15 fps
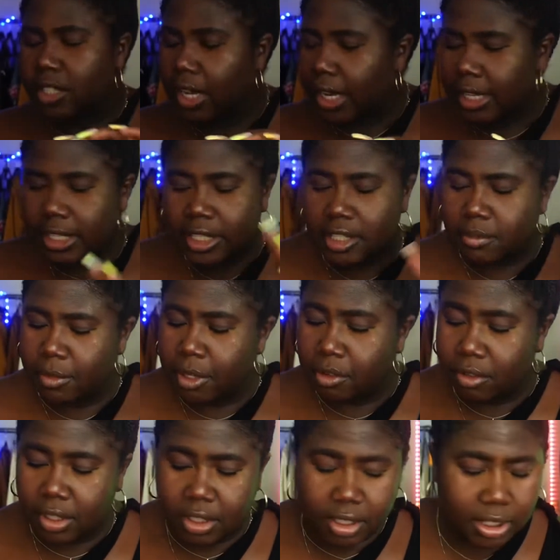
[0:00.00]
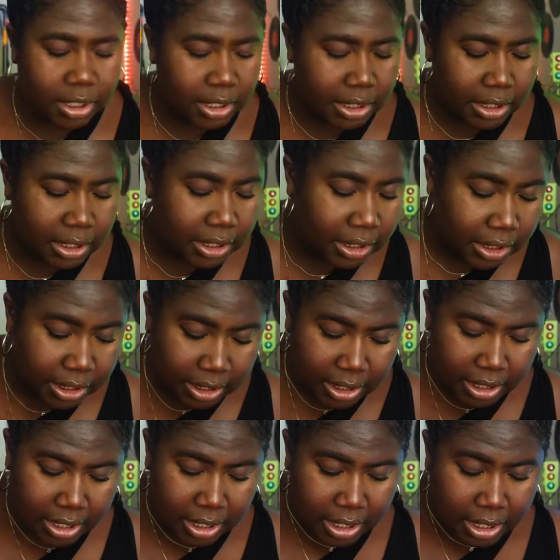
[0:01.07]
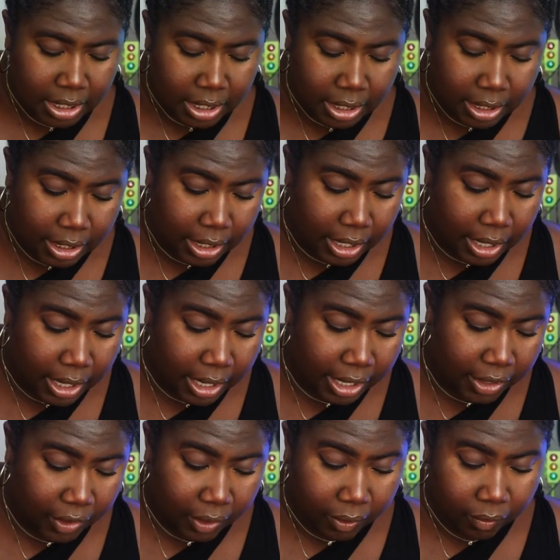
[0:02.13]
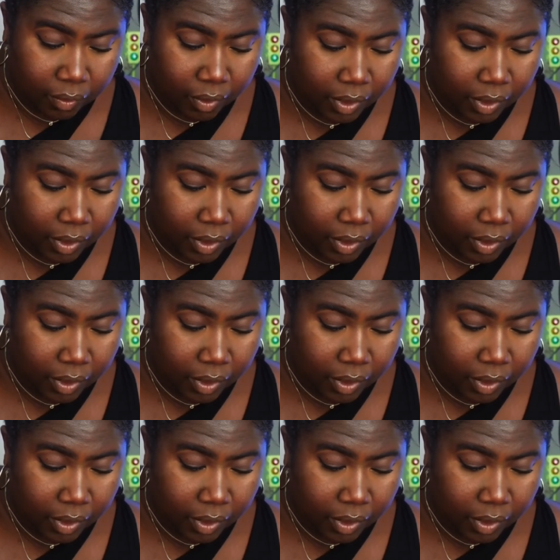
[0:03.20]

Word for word: I can smell good. I uh,